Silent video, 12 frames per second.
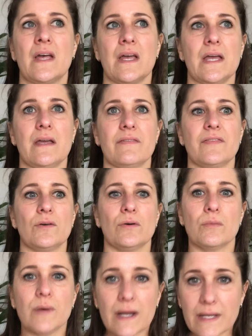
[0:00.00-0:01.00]
if
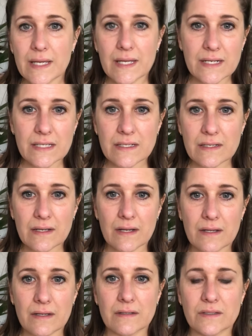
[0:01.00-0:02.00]
you're working
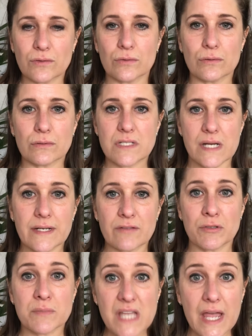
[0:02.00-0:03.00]
at your dining
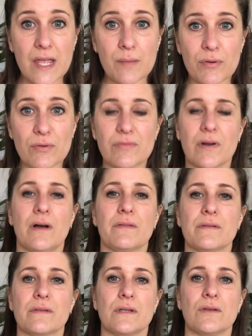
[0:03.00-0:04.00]
room table
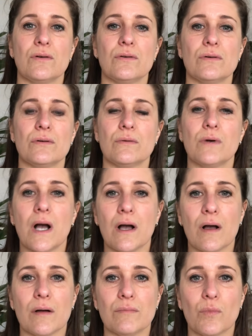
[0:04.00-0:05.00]
rather than your
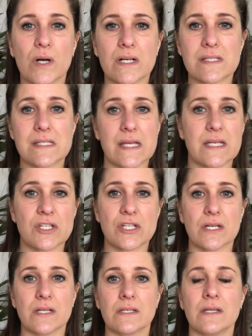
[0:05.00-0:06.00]

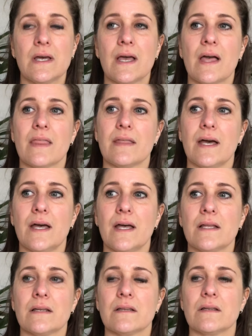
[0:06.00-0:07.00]
workstation,
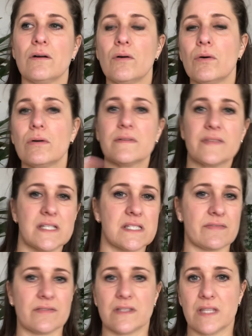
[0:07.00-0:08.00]
then all of these
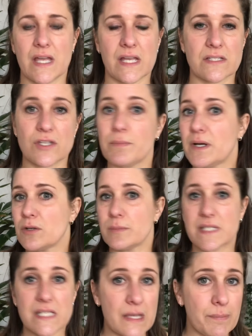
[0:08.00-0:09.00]
different things, you might not be
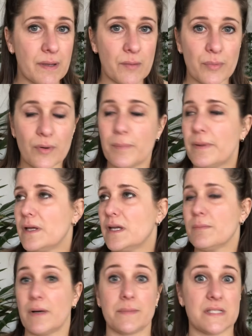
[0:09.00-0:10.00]
sleeping properly,
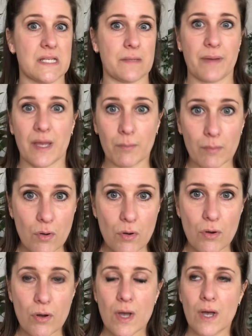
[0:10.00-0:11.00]
you might be sleeping
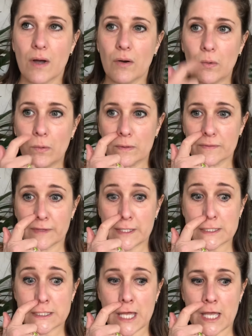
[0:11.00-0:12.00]
more, all of
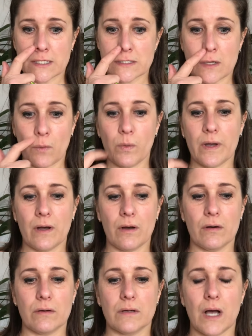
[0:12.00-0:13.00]
these things
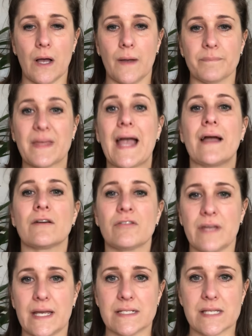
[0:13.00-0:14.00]
will can
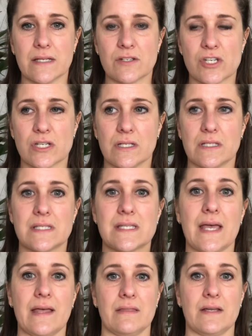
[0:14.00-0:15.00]
create tensions
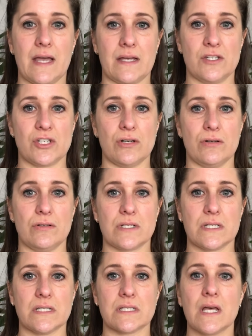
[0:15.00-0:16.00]
in the neck and
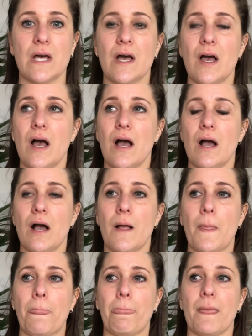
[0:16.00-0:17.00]
shoulders.
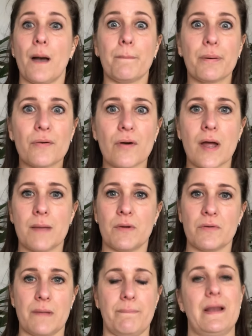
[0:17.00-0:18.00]
A
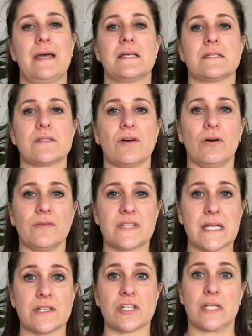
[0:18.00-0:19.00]
primary place of
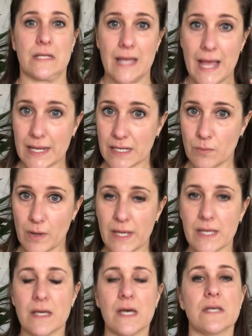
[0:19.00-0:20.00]
tension
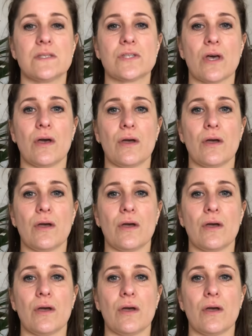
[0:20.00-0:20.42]
anyway, so